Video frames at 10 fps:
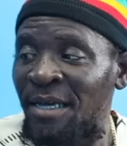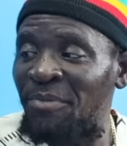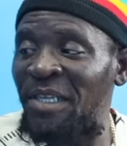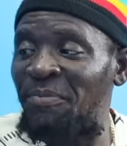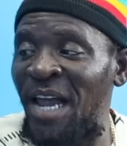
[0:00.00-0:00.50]

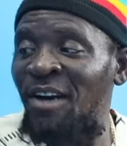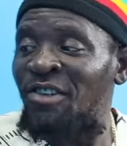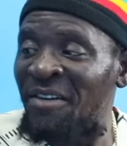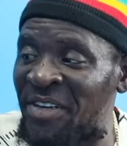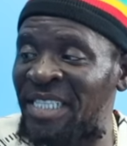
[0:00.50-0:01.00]
People are
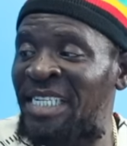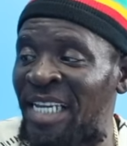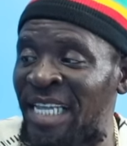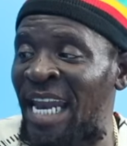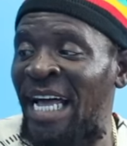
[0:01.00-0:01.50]

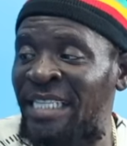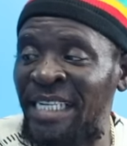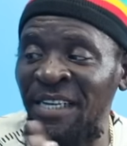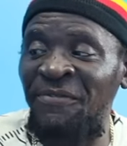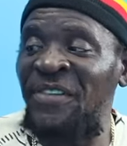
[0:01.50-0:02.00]
gravitate and I
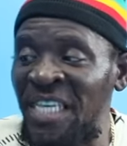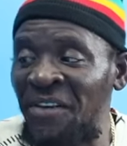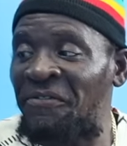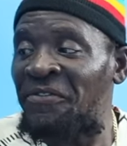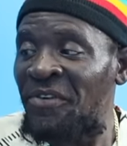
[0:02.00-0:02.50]
teeth,
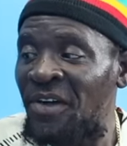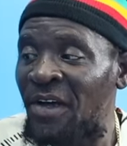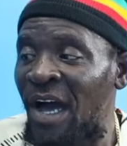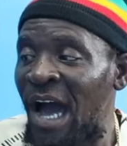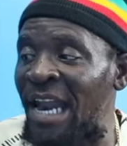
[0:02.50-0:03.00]
teeth.
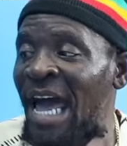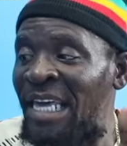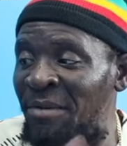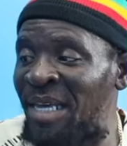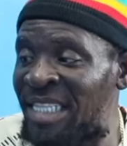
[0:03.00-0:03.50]
And I
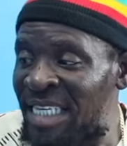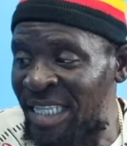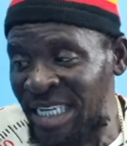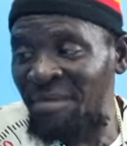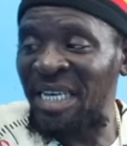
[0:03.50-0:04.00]

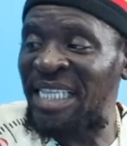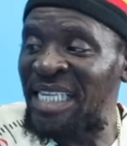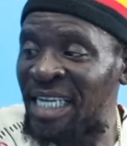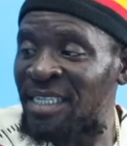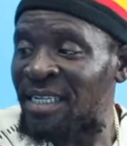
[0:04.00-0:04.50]
imitate, imitate.